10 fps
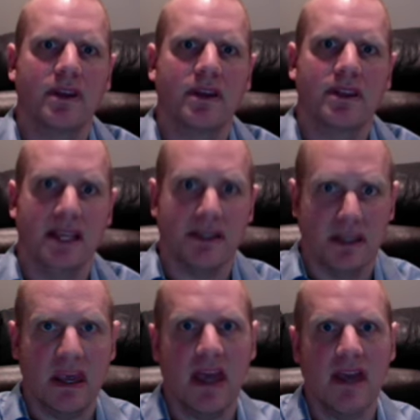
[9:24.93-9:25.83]
That's the
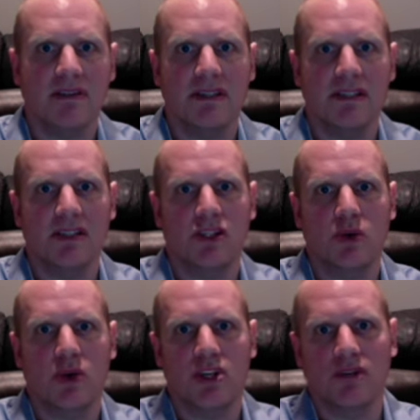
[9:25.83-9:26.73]
KFC
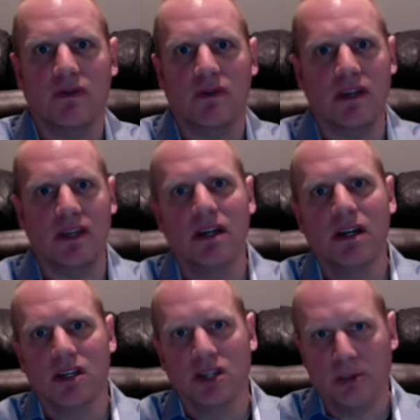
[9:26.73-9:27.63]
situation. For the
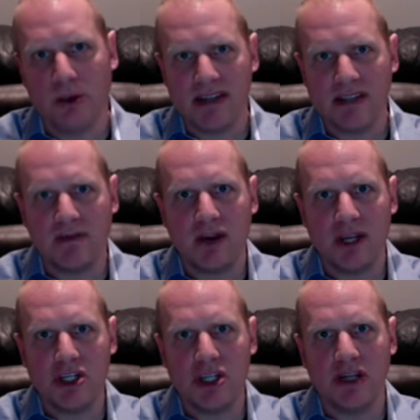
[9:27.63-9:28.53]
Nebraska
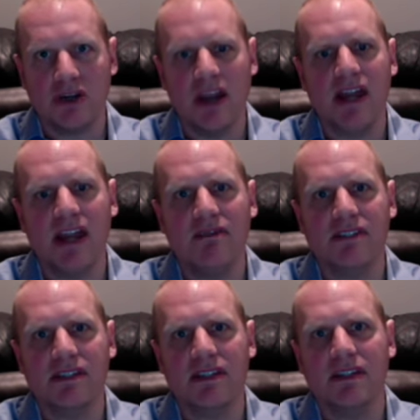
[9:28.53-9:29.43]
Fried Chicken, or
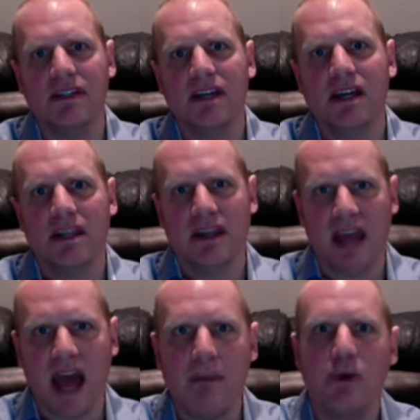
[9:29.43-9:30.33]
NFC, the
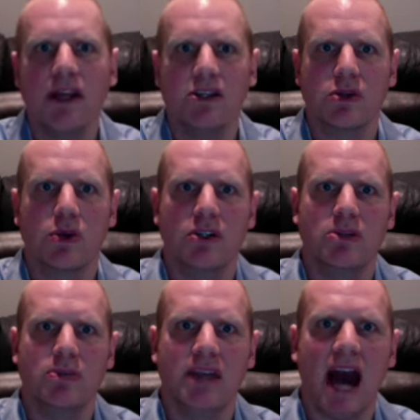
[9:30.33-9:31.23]
cap rate is going
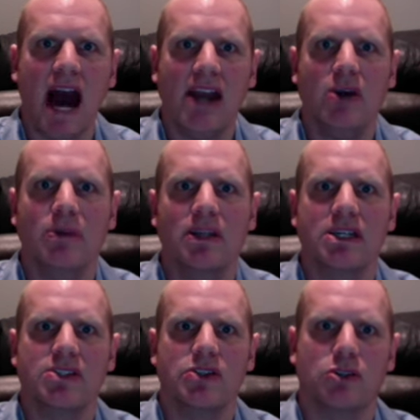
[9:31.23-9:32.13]
to be higher
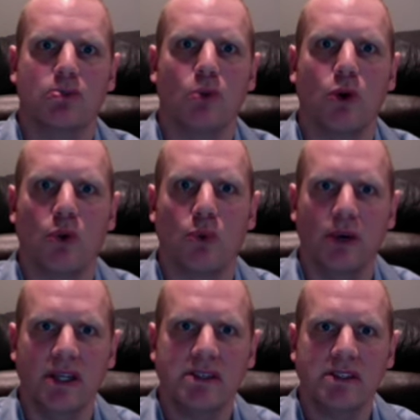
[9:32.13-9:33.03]
because there's more
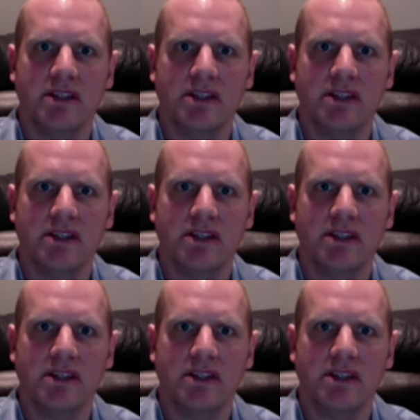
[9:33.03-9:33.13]
risk,